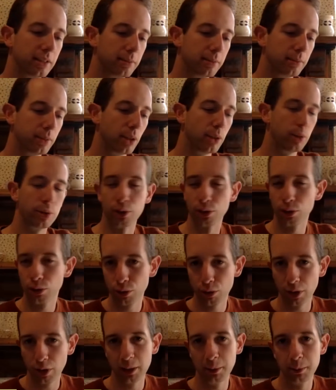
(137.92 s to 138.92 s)
older
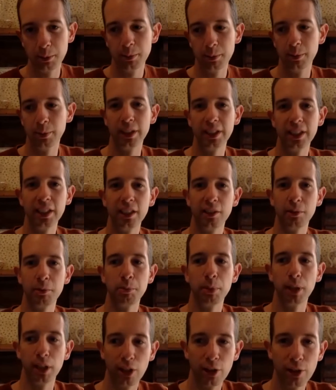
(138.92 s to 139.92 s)
scrim, and then
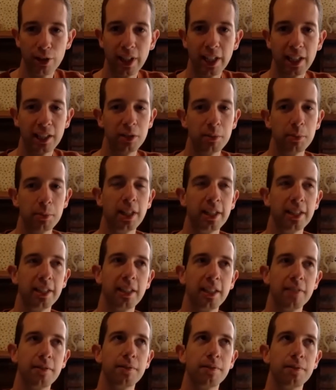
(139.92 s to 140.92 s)
below that you might
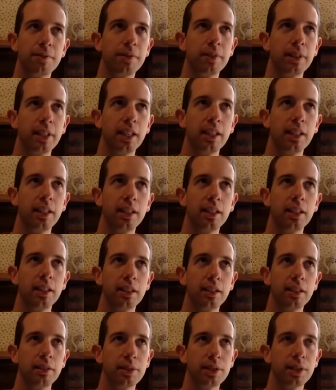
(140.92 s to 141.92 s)

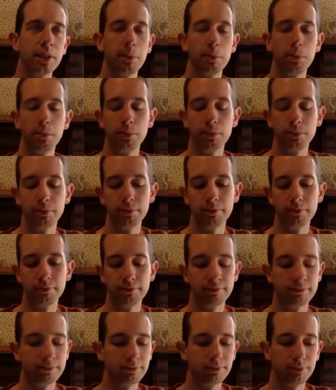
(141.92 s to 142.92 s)
have
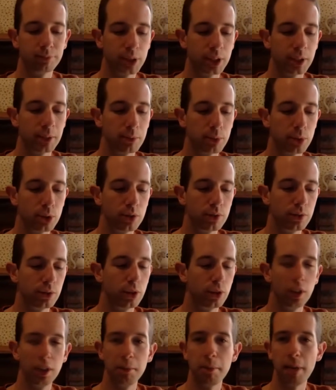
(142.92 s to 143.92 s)
some sort of
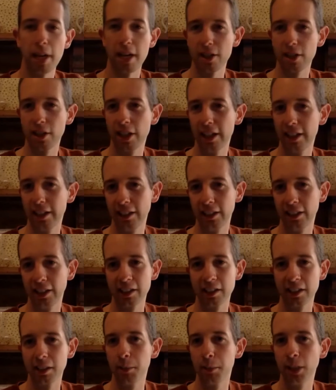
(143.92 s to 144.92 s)
early match lining
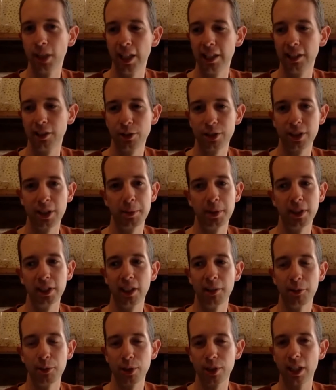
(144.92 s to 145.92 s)
like timber lining or something
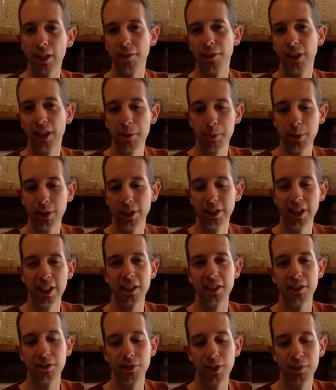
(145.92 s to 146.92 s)
that was covered up in the
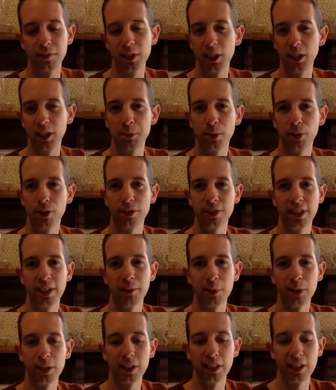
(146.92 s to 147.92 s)
1950s because
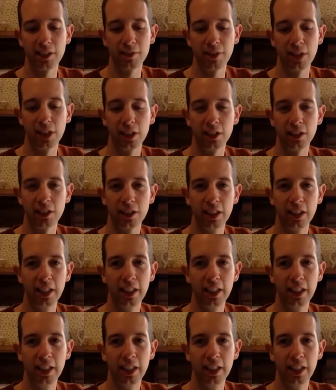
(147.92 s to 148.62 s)
that went out of fashion.